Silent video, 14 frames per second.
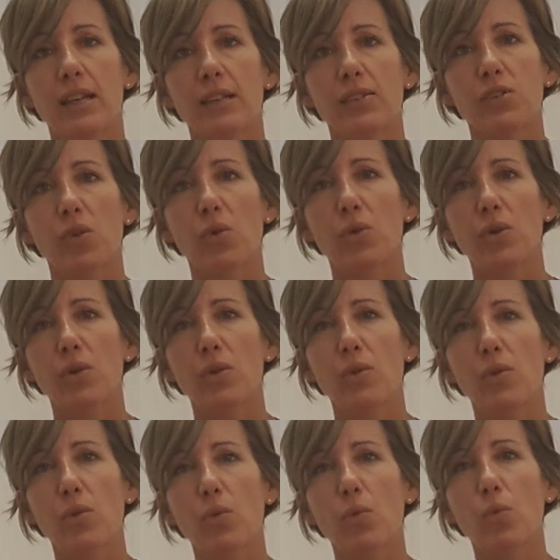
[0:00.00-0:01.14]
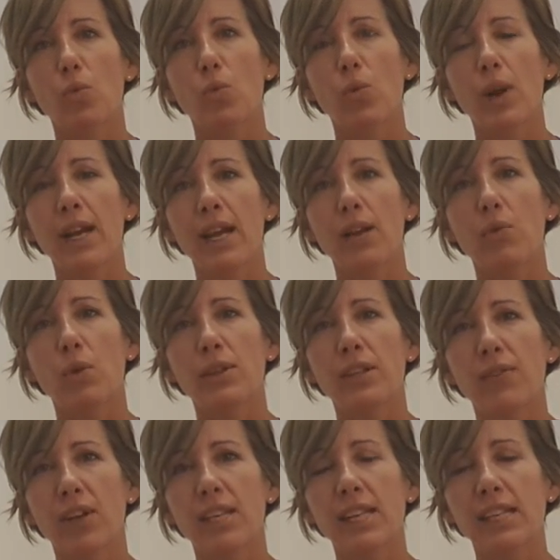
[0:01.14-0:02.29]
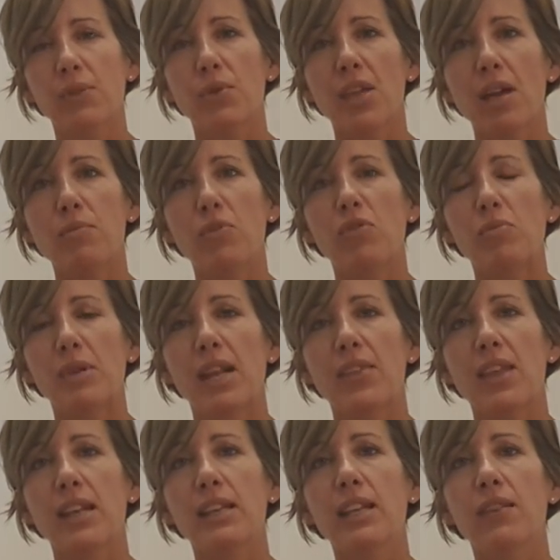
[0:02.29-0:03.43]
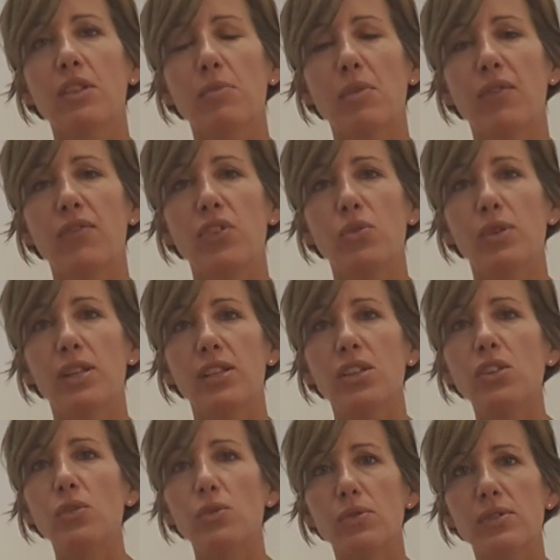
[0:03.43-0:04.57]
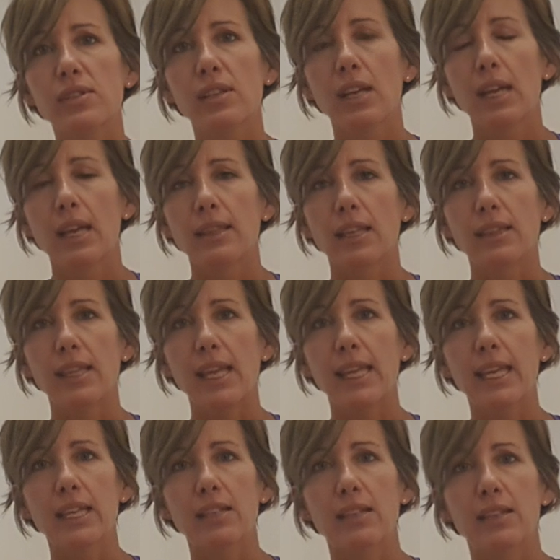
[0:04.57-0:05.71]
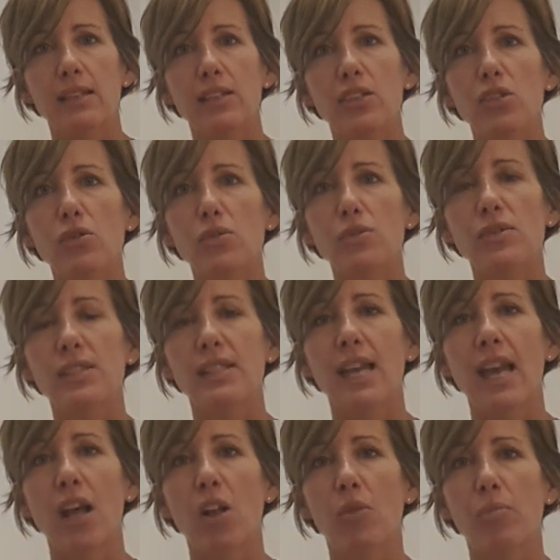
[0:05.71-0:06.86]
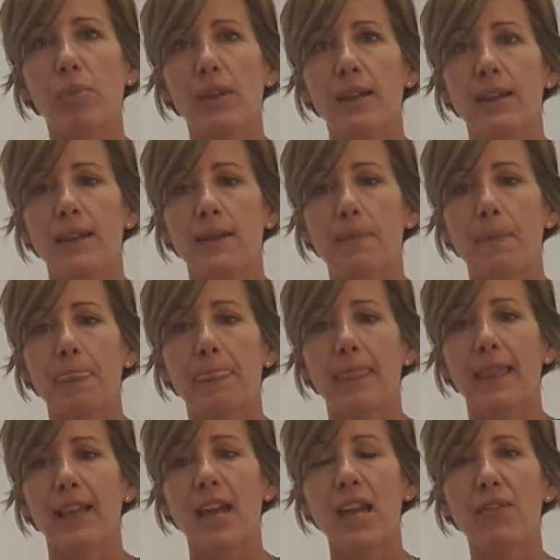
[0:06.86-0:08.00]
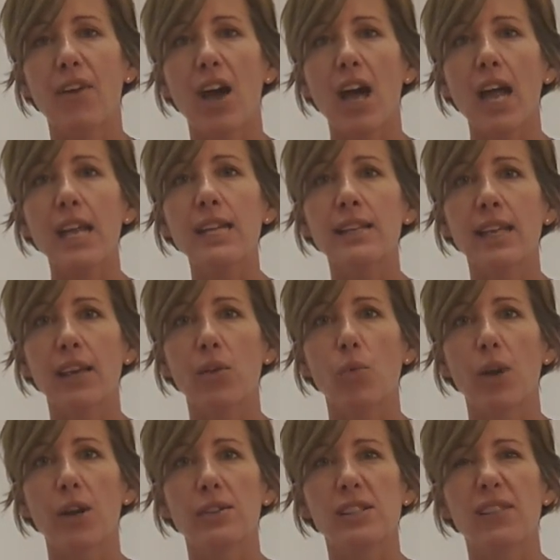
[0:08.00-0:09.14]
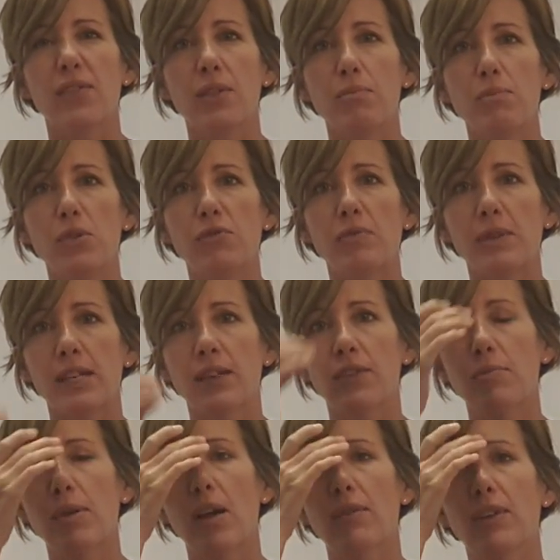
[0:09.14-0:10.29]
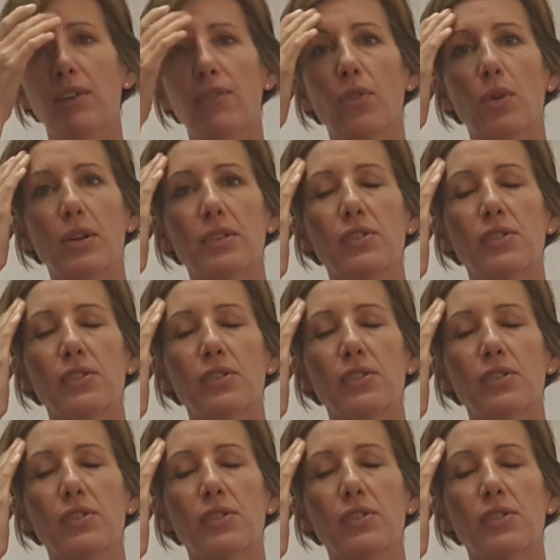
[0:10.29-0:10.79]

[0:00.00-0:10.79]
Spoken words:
So when they've connected with that movement, I then give them a few cues that they can use to help kind of heighten that awareness of the movement of the pelvic floor.